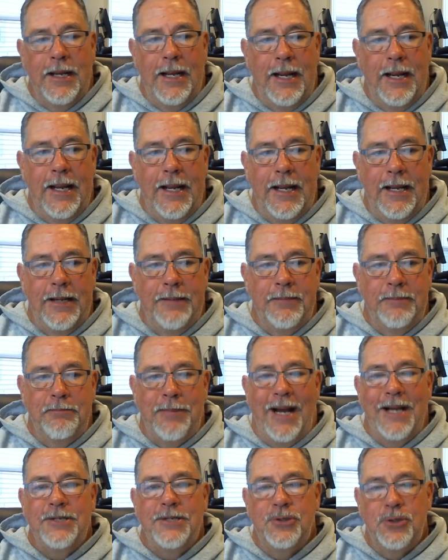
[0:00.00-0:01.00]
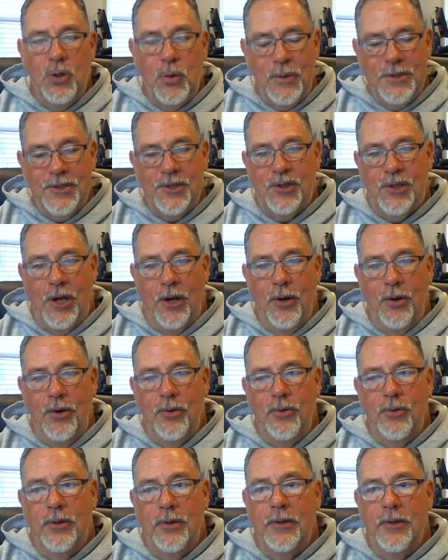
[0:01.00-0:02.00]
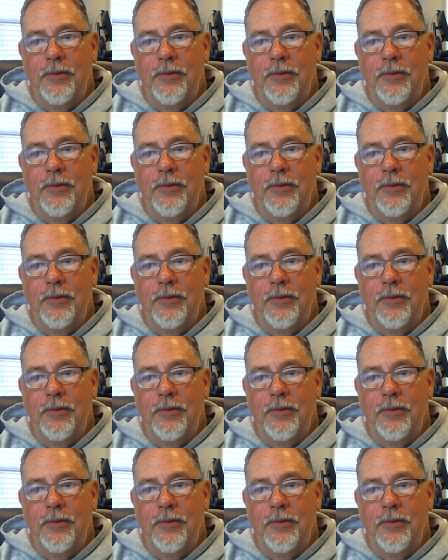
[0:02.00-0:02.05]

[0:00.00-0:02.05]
And by doing so,